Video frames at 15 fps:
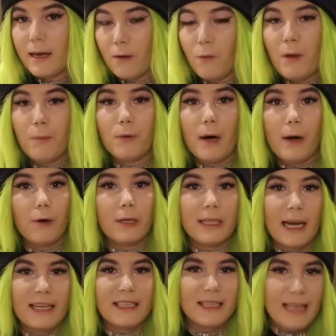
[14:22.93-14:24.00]
Can we
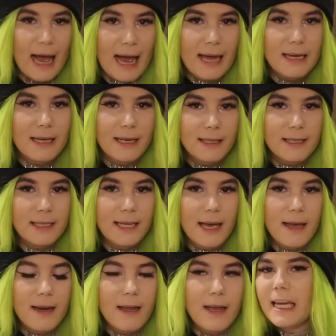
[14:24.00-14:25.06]
prioritize that
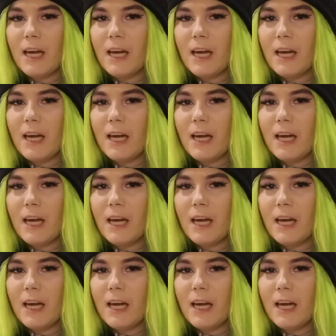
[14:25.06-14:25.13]
instead?